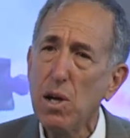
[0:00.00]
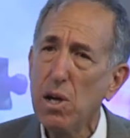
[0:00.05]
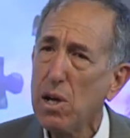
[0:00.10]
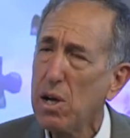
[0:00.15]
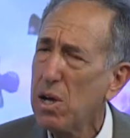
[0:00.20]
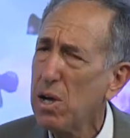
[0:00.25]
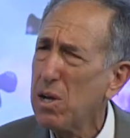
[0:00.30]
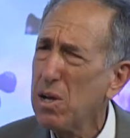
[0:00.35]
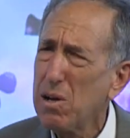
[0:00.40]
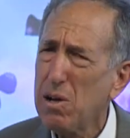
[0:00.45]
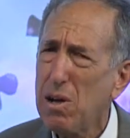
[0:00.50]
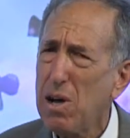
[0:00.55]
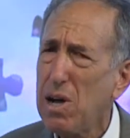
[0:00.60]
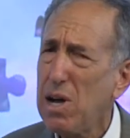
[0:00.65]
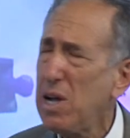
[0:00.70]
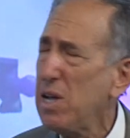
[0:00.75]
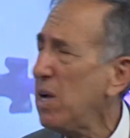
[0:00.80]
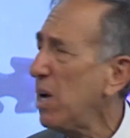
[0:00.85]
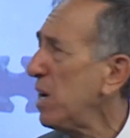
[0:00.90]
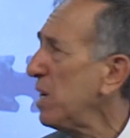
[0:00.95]

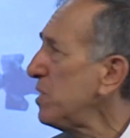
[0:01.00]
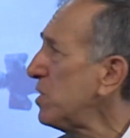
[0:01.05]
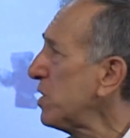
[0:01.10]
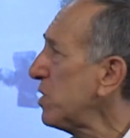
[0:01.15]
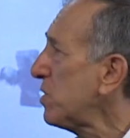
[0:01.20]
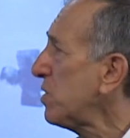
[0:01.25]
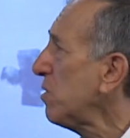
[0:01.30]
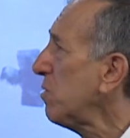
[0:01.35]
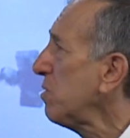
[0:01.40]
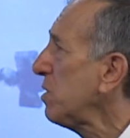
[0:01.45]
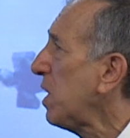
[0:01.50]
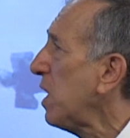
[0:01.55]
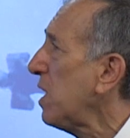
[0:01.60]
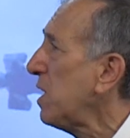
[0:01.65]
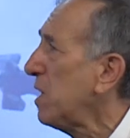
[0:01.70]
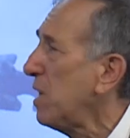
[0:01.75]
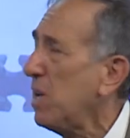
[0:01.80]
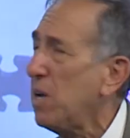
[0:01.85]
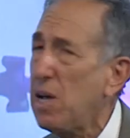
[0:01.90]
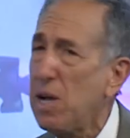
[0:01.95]
I just don't get
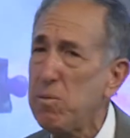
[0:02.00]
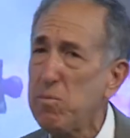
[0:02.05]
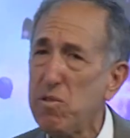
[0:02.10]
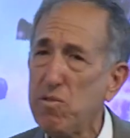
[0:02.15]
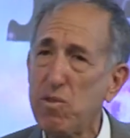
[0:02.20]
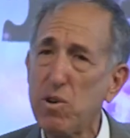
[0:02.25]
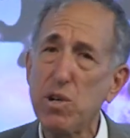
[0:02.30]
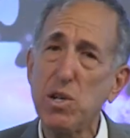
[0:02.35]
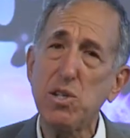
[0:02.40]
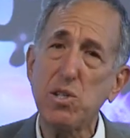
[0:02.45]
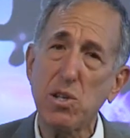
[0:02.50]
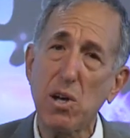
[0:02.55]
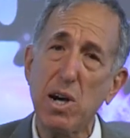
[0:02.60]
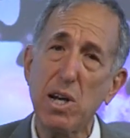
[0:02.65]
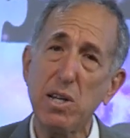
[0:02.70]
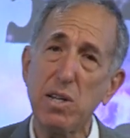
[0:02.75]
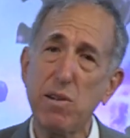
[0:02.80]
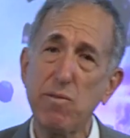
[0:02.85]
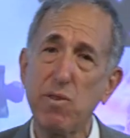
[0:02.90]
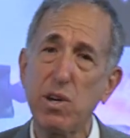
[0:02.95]
it. And I'm a very
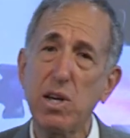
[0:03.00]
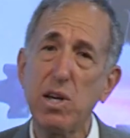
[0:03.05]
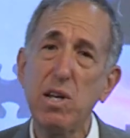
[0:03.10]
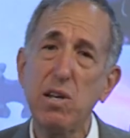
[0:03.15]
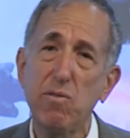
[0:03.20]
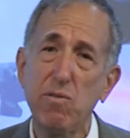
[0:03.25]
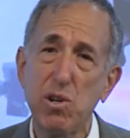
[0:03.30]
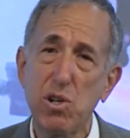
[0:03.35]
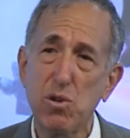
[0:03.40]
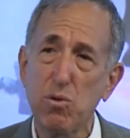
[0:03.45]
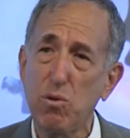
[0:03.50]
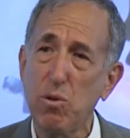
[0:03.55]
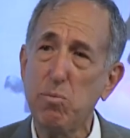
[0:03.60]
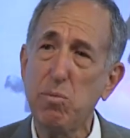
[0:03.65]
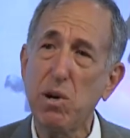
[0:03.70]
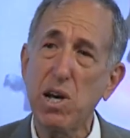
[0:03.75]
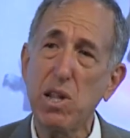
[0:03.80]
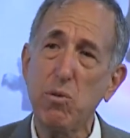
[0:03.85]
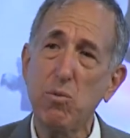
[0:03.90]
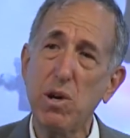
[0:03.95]
scientific individual,
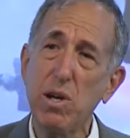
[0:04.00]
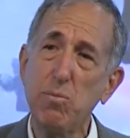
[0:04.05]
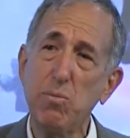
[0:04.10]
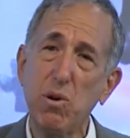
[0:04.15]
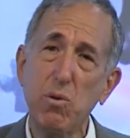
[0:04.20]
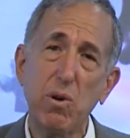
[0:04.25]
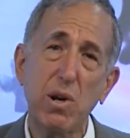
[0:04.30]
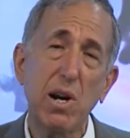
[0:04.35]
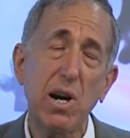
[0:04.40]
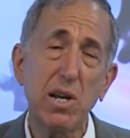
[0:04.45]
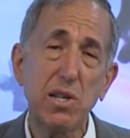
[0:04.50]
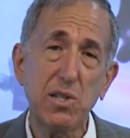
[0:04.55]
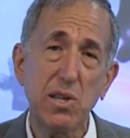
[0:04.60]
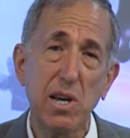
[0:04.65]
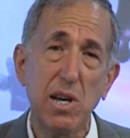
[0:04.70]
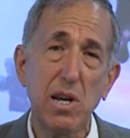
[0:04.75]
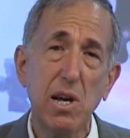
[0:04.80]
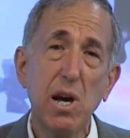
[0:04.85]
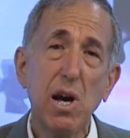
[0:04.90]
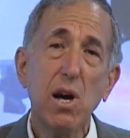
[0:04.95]
by the way, but what I
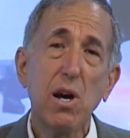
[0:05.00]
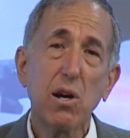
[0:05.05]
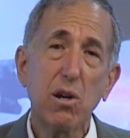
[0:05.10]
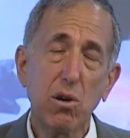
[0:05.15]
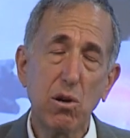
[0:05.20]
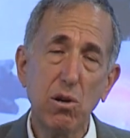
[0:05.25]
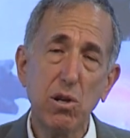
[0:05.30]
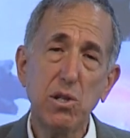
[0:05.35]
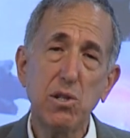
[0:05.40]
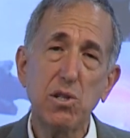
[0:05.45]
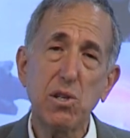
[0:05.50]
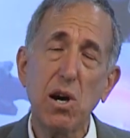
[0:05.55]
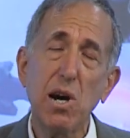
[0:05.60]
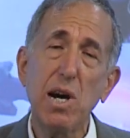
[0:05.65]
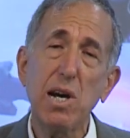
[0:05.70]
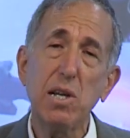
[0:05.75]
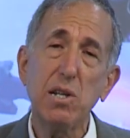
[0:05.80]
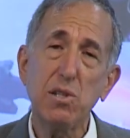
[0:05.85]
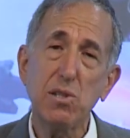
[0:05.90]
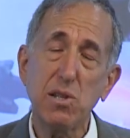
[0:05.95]
say, good
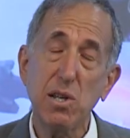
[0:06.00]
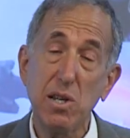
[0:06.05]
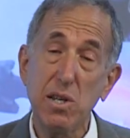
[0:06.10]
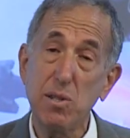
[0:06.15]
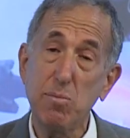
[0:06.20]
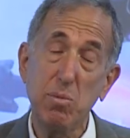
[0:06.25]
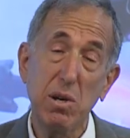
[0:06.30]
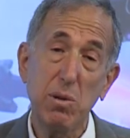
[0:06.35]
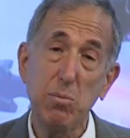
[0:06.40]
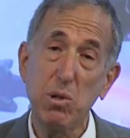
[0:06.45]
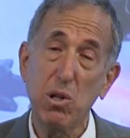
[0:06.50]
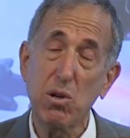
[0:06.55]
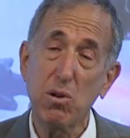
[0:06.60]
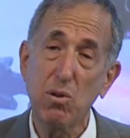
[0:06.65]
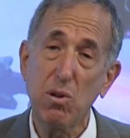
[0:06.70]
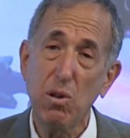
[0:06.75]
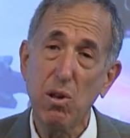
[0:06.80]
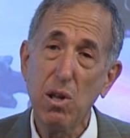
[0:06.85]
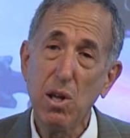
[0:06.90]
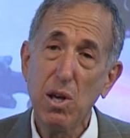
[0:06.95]
science is
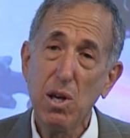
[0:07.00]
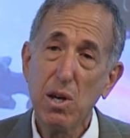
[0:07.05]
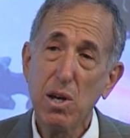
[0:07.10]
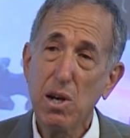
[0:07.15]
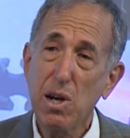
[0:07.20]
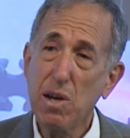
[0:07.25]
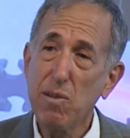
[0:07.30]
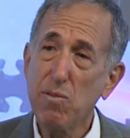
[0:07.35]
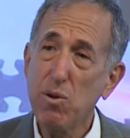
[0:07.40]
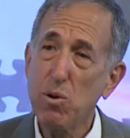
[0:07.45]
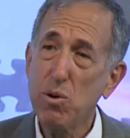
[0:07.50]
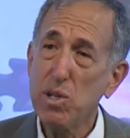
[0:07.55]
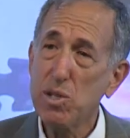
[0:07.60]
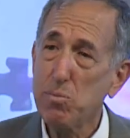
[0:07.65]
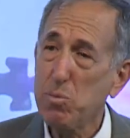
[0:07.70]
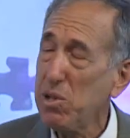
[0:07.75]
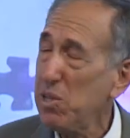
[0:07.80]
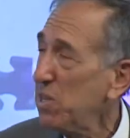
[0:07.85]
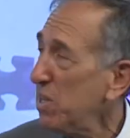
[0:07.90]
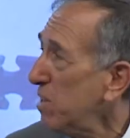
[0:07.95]
biblical. I've always
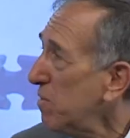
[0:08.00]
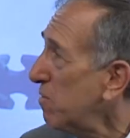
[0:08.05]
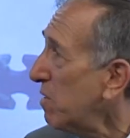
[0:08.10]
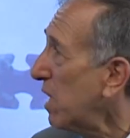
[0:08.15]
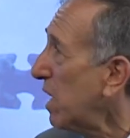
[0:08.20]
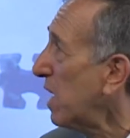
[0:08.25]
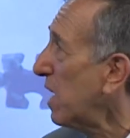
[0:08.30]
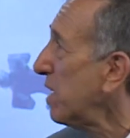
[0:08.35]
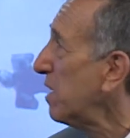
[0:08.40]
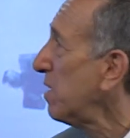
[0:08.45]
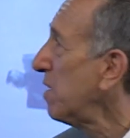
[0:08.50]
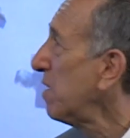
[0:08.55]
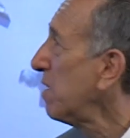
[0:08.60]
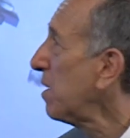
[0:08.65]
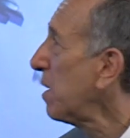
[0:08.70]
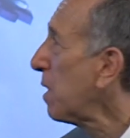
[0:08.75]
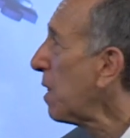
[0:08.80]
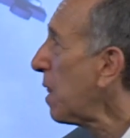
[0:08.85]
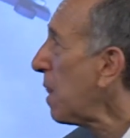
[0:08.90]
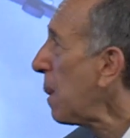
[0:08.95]
believed that.
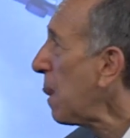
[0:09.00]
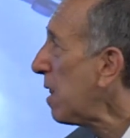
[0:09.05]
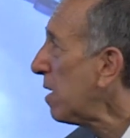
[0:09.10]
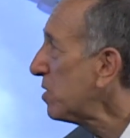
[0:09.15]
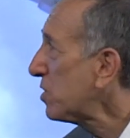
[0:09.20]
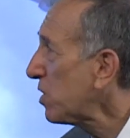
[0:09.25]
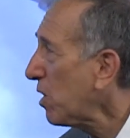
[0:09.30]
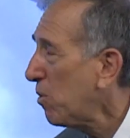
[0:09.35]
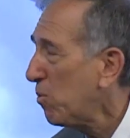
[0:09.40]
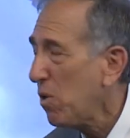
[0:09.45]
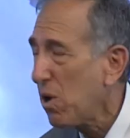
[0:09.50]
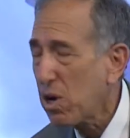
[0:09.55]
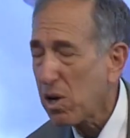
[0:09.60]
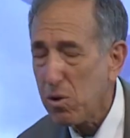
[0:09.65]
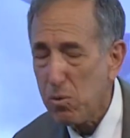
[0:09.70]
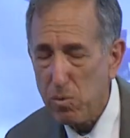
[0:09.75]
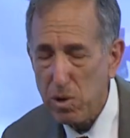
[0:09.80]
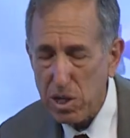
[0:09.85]
So what can we